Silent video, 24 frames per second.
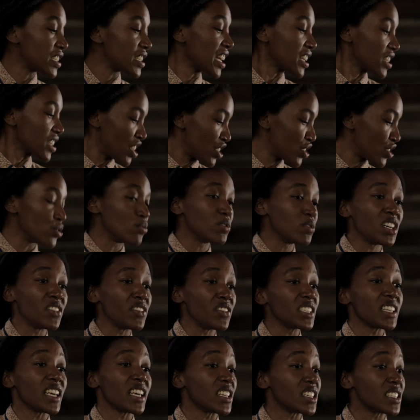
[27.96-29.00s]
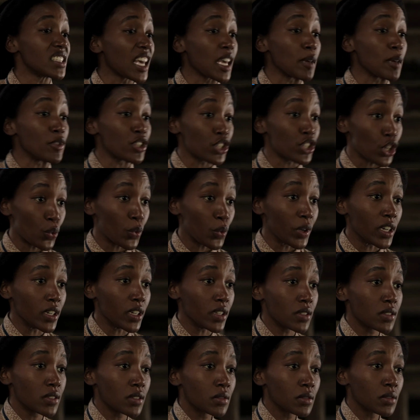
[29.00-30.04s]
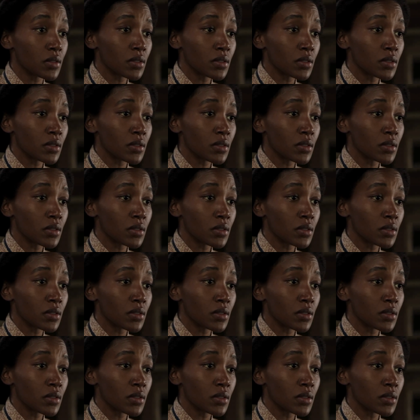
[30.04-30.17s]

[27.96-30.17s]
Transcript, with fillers: Telling us you love us ain't the same as showing us.